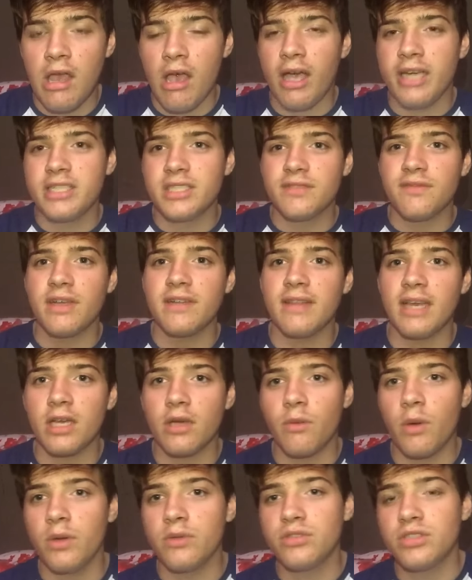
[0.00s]
I just find that
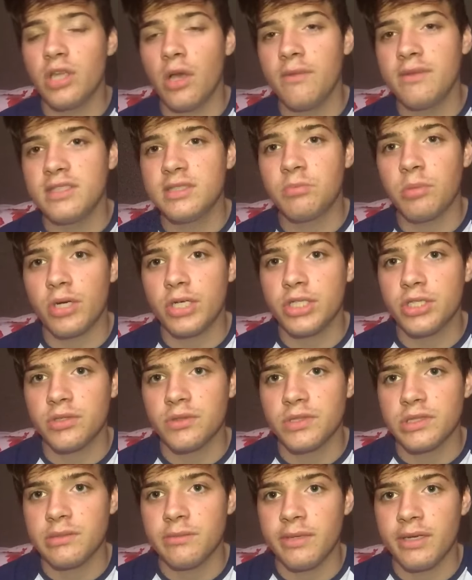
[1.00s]
quote so
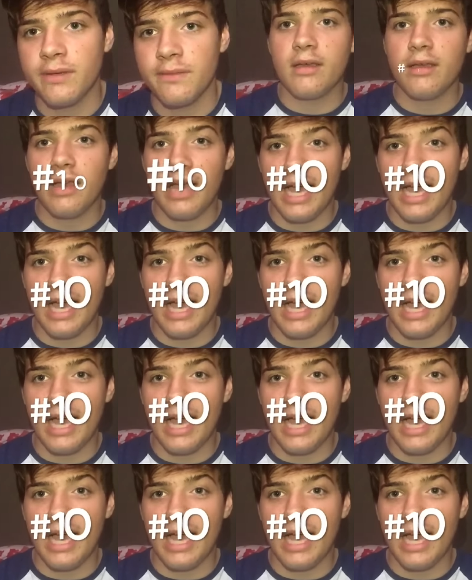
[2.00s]
inspirational to me.